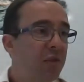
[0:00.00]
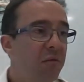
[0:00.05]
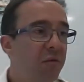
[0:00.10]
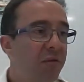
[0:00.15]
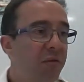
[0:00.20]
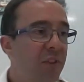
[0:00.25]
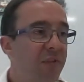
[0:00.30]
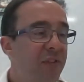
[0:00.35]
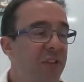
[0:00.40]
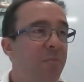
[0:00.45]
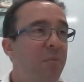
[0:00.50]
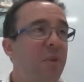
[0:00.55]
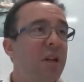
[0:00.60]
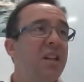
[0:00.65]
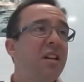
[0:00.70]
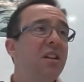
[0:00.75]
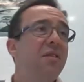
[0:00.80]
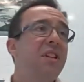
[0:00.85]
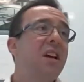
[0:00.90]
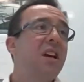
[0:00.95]
50
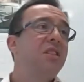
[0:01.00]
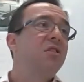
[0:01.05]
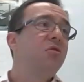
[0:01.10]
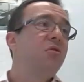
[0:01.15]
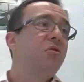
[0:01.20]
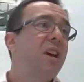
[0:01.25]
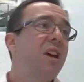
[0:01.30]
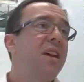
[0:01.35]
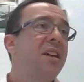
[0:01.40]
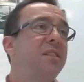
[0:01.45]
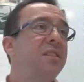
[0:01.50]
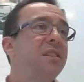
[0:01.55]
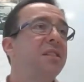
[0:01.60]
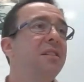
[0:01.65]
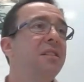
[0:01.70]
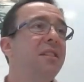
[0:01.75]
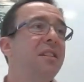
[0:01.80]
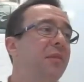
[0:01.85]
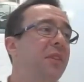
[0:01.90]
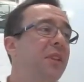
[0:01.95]
billion of debt to raise,
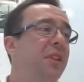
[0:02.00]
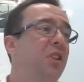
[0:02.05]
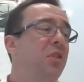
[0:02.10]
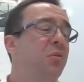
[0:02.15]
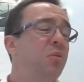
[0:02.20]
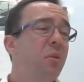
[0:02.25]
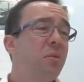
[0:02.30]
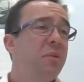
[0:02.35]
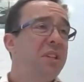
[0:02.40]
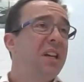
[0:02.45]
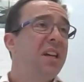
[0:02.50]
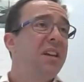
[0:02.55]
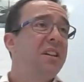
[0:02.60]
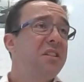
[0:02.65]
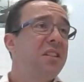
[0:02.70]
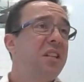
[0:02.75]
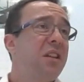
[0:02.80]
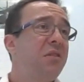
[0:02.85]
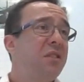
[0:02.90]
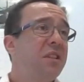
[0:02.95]
you probably take it
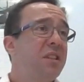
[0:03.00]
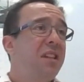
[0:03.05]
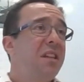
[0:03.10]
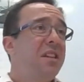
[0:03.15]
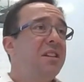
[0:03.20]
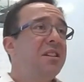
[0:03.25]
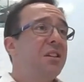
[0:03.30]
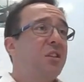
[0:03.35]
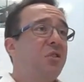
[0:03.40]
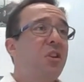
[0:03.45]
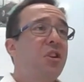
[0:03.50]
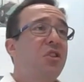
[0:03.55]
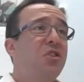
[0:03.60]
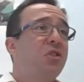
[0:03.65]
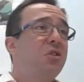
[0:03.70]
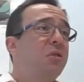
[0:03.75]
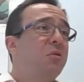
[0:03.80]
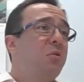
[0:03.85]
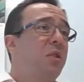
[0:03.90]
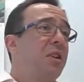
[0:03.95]
as seriously as a
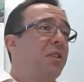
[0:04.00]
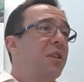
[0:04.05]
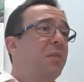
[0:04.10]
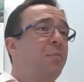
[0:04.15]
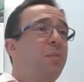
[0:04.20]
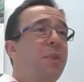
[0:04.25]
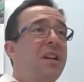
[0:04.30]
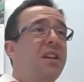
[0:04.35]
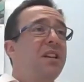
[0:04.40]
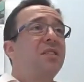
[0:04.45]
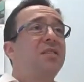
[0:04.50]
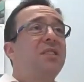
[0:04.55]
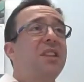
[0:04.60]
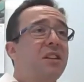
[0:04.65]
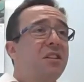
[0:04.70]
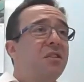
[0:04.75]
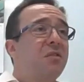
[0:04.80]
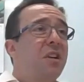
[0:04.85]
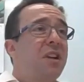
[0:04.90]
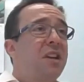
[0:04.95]
treasurer with a billion of
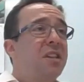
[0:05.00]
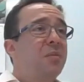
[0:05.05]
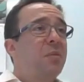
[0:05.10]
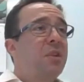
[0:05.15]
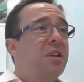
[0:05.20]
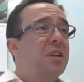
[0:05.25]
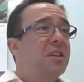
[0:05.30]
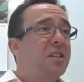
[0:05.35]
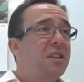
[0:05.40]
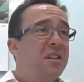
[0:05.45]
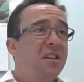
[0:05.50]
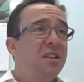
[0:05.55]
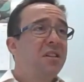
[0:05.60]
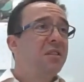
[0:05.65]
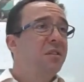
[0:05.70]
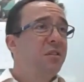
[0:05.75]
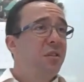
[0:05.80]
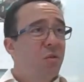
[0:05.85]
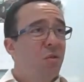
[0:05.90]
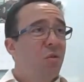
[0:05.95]
debt to raise because it's
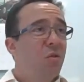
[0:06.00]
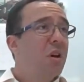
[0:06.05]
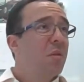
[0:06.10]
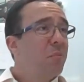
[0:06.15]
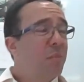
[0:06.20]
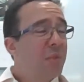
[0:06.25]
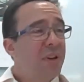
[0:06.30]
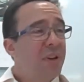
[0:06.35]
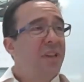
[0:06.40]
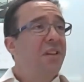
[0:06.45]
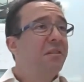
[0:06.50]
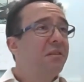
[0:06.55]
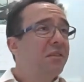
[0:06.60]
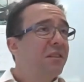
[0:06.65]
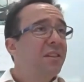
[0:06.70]
still your company